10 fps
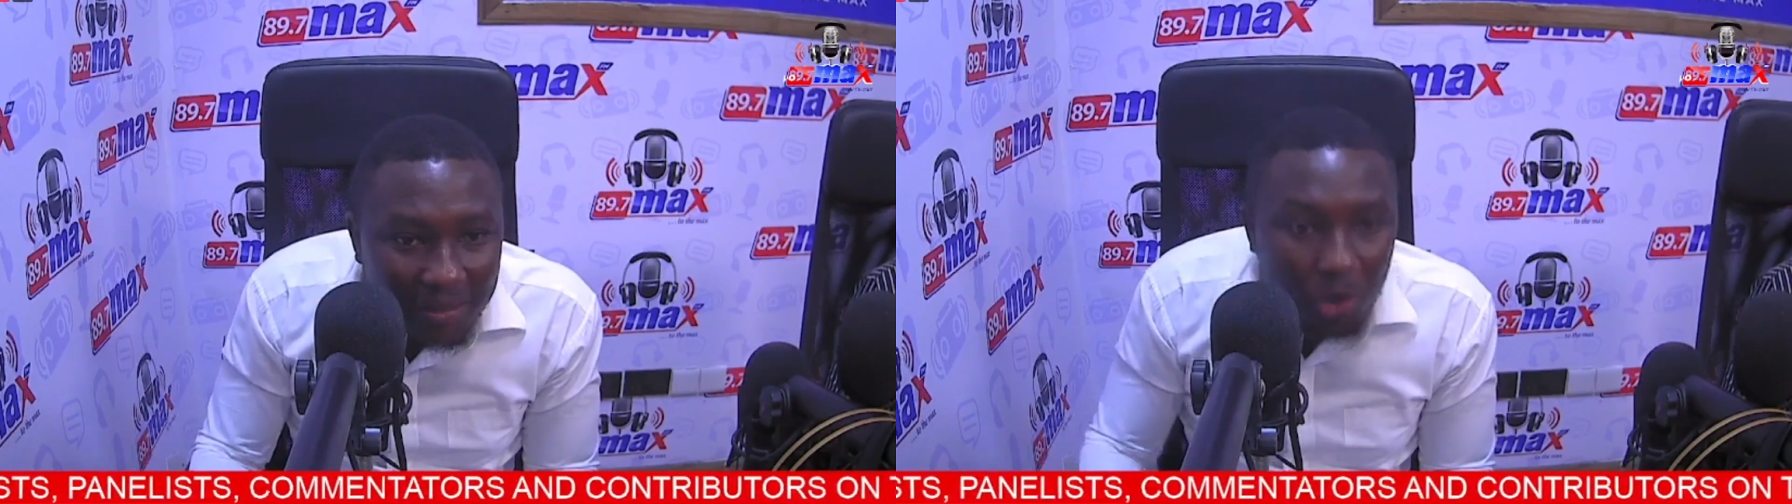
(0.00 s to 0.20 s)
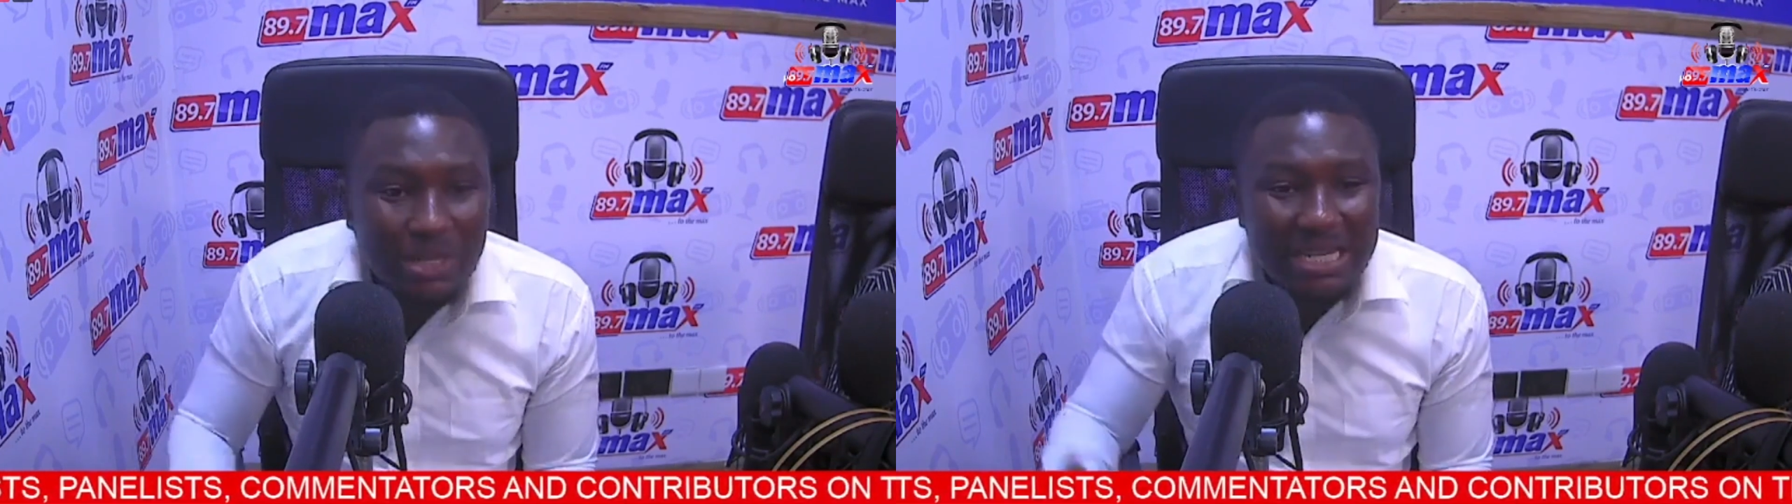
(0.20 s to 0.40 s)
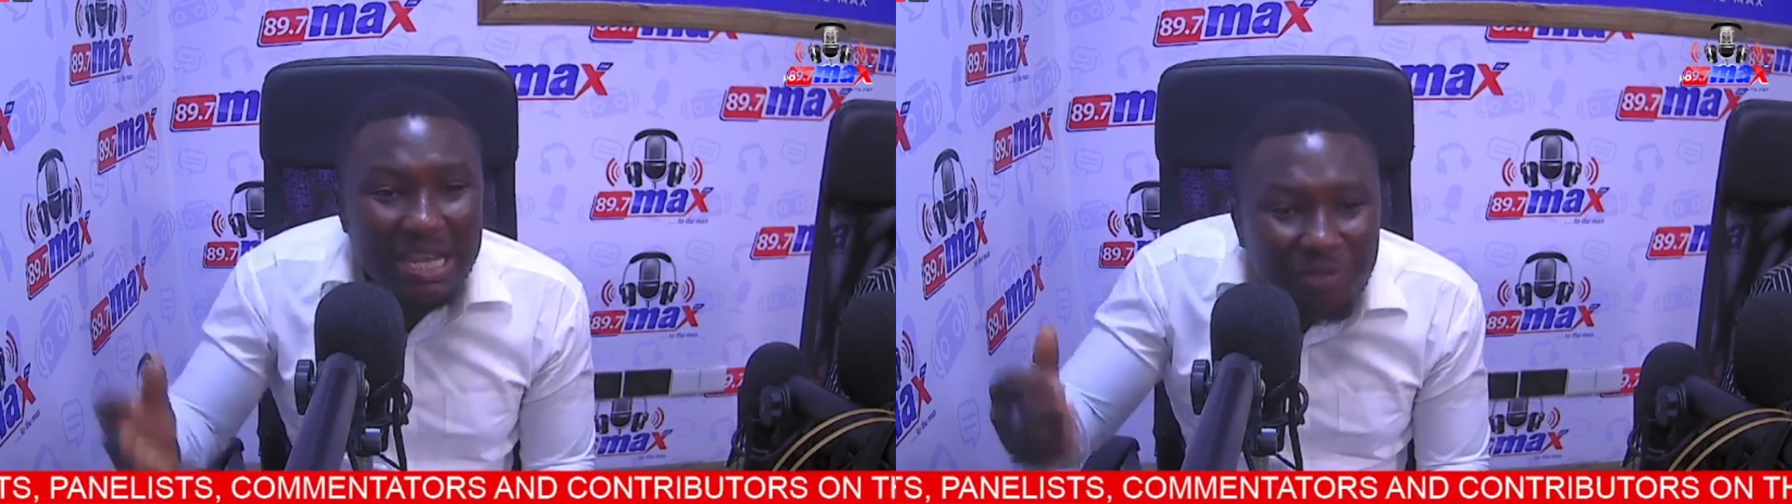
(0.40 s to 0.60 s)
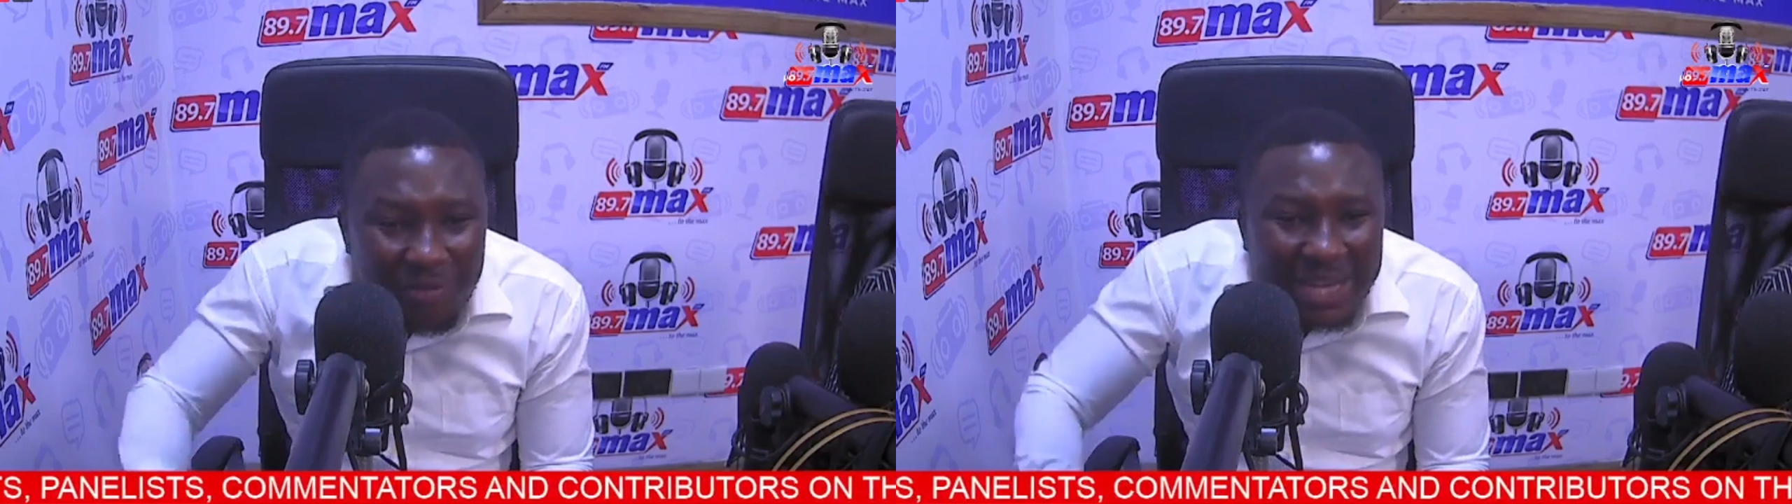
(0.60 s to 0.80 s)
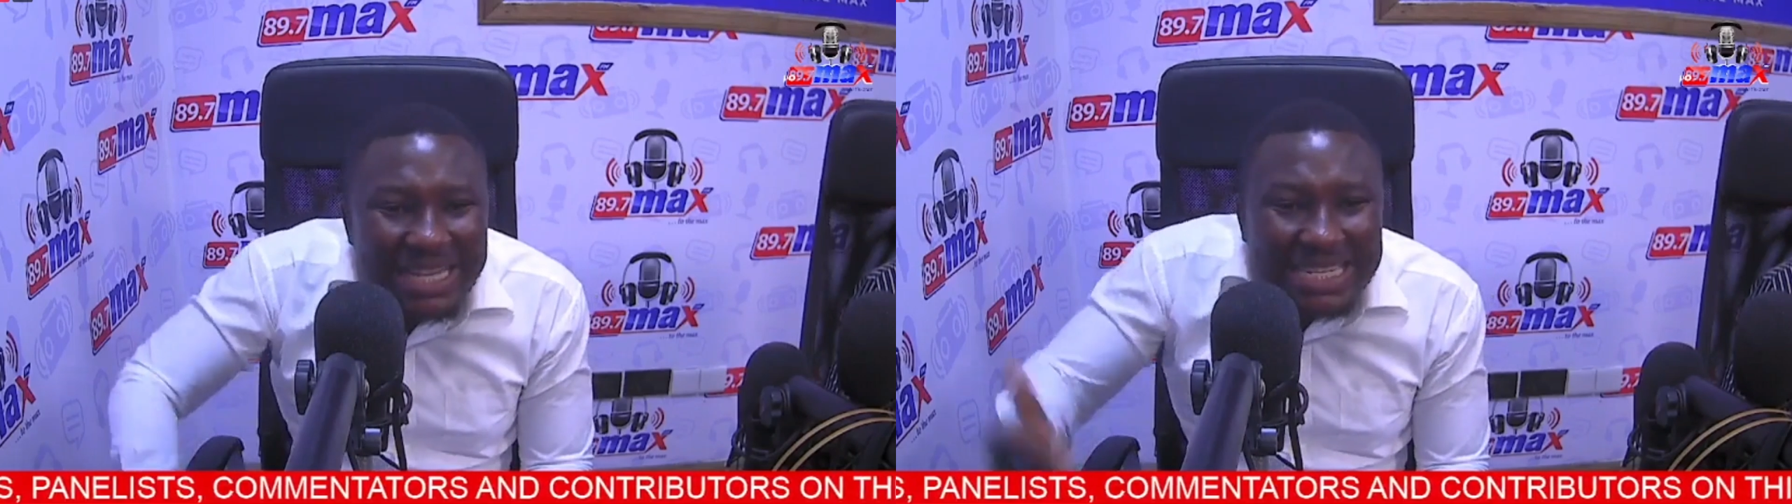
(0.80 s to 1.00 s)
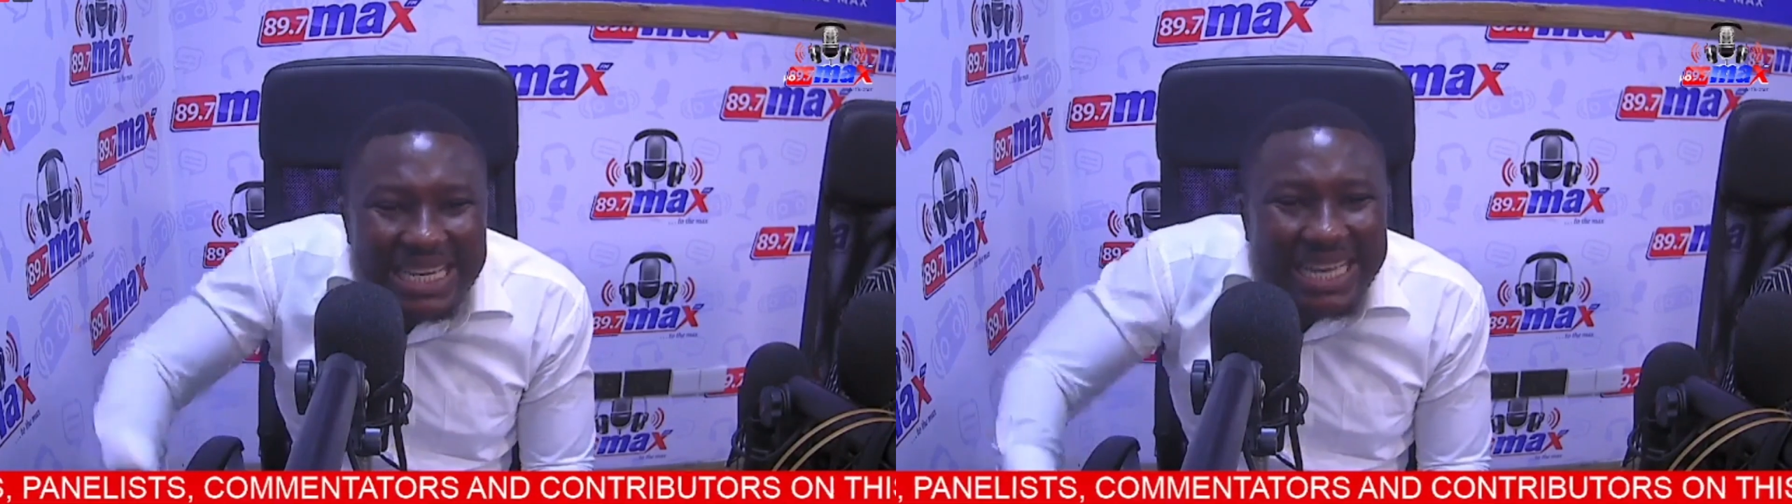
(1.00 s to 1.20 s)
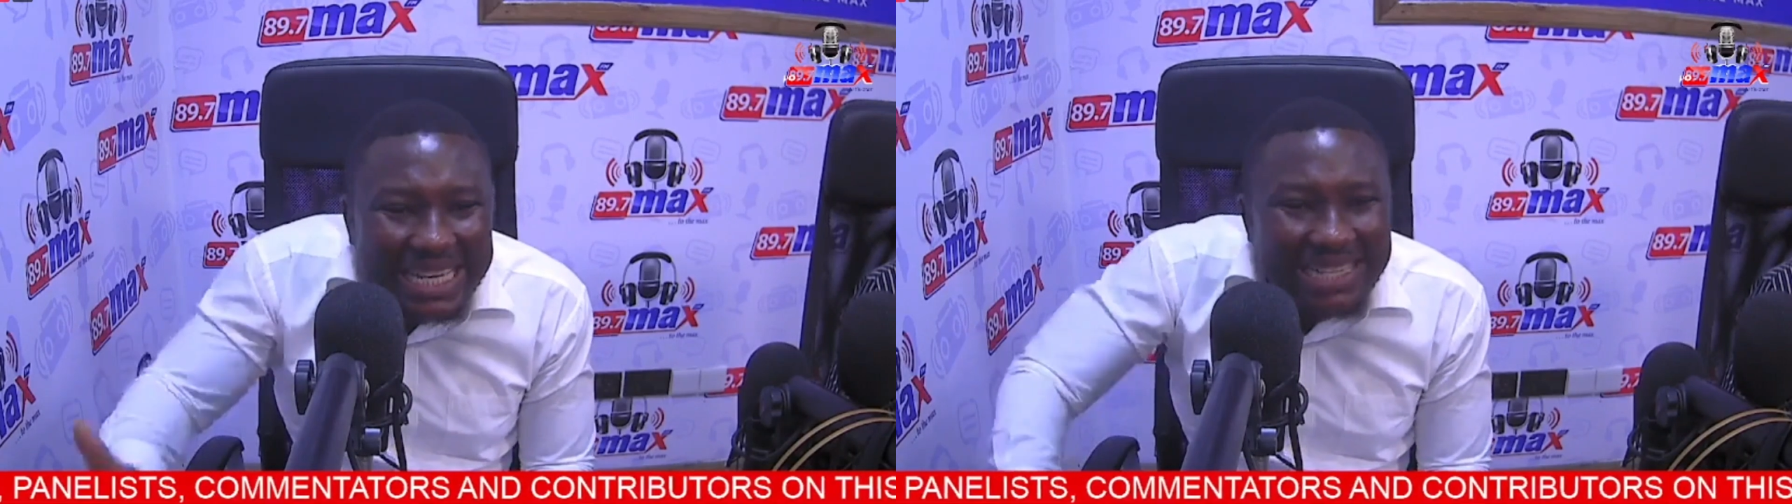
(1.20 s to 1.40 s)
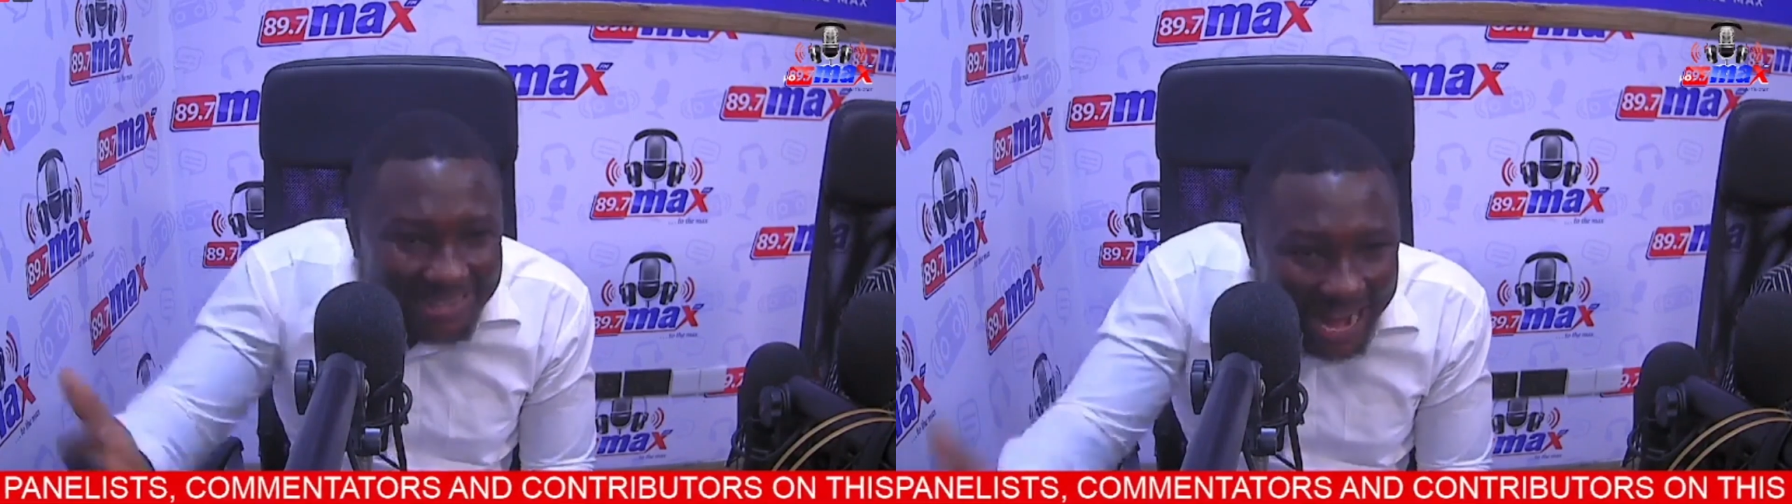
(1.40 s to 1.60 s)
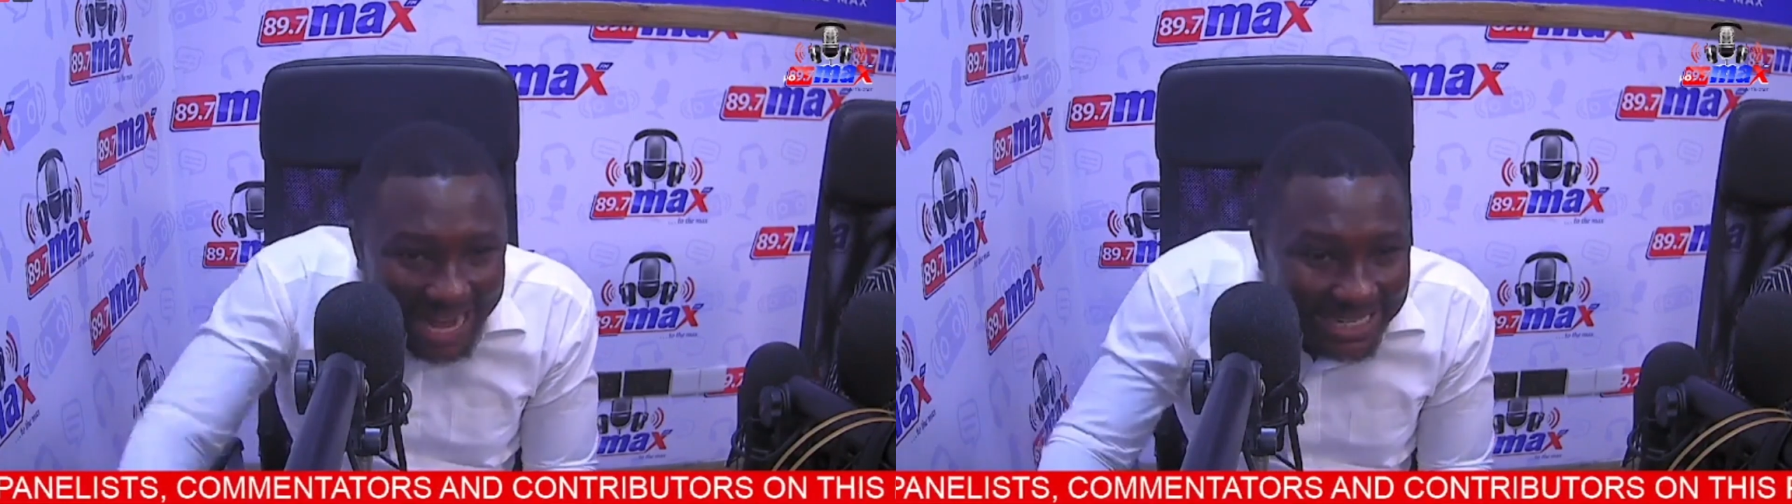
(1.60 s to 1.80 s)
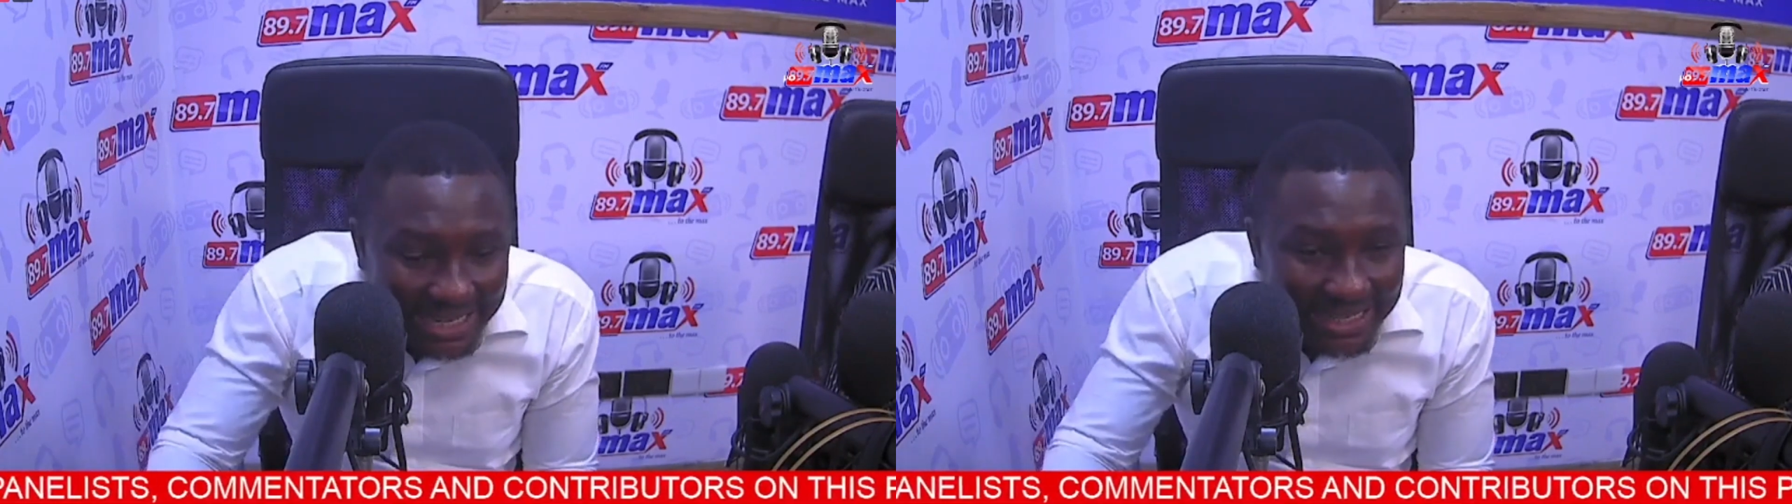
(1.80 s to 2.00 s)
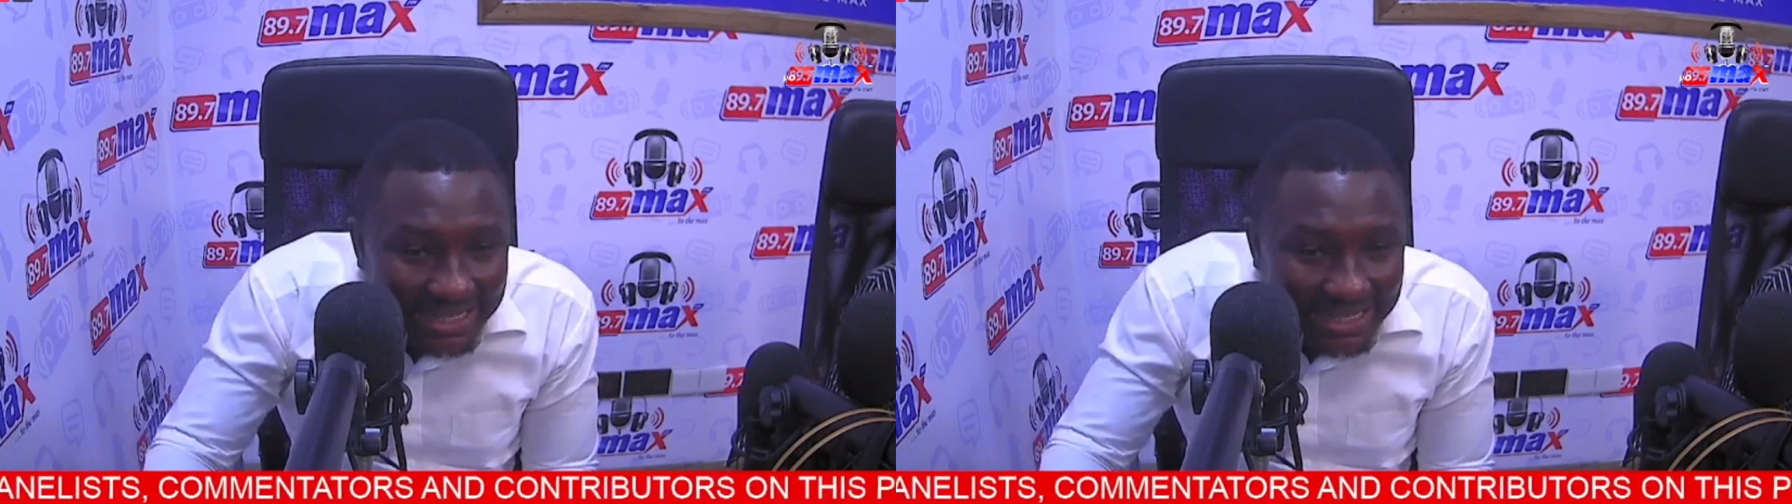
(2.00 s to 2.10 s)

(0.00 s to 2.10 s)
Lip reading: Because if he doesn't get it right,